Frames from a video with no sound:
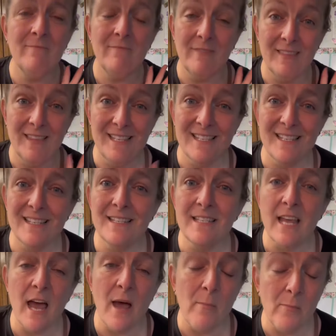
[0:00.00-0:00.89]
This is
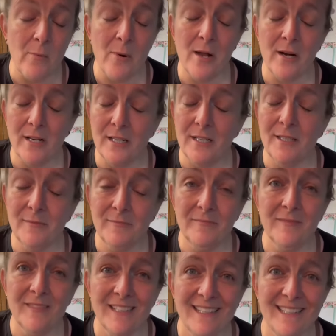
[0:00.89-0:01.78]
tap water.
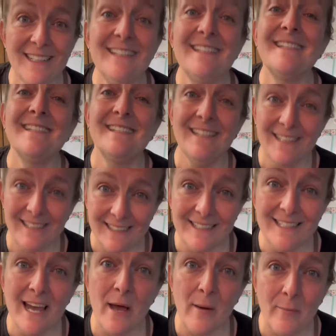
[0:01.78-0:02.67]
It's city
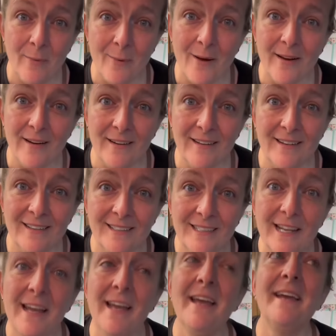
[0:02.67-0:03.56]
tap water.
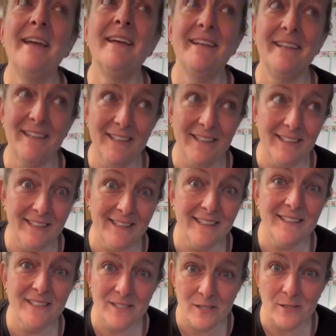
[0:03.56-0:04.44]

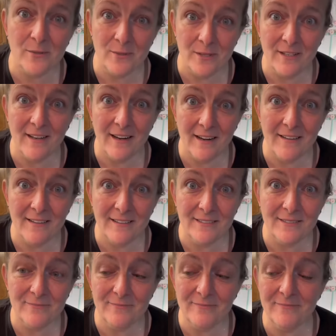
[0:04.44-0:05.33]
It's chlorinated.
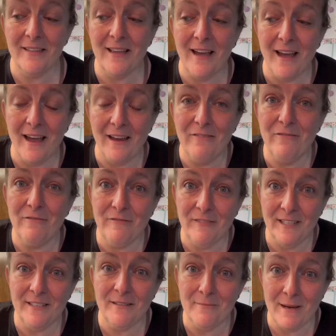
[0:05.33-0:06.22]
I
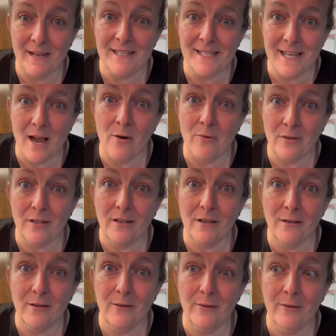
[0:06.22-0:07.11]
feed my
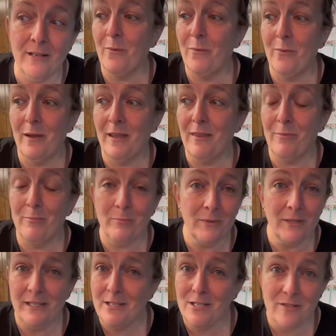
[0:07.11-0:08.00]
sourdough with
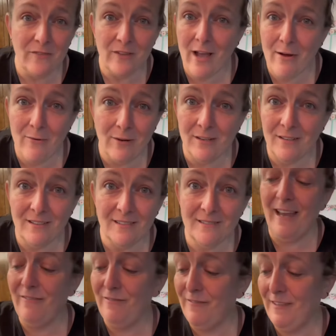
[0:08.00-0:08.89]
bleach flour. I
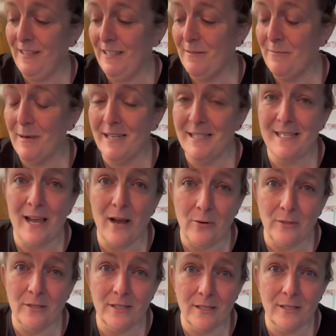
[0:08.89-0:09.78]
feed my
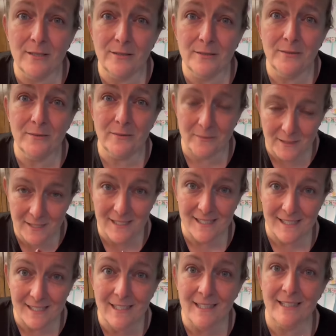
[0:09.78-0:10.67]
sourdough with
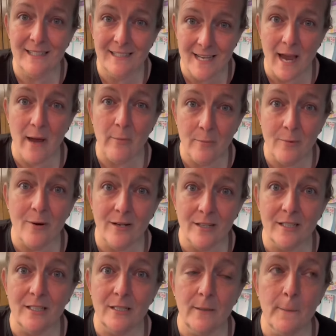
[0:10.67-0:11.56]
city tap
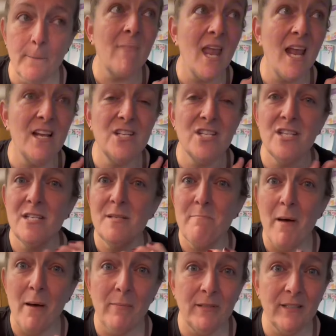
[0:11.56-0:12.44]
water. She's
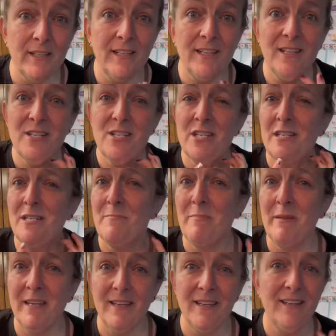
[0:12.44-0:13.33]
bubbly, she's
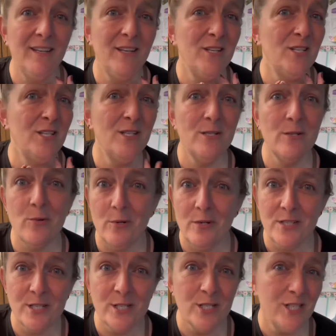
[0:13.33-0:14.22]
big, she's
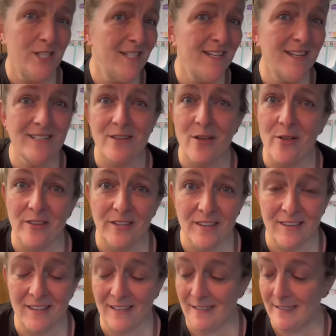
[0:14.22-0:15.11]
gorgeous, she does all the
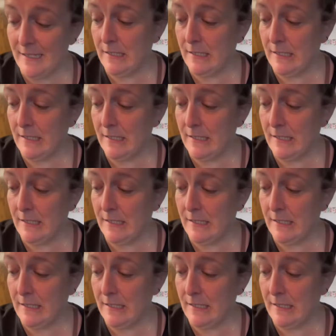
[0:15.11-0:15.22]
things.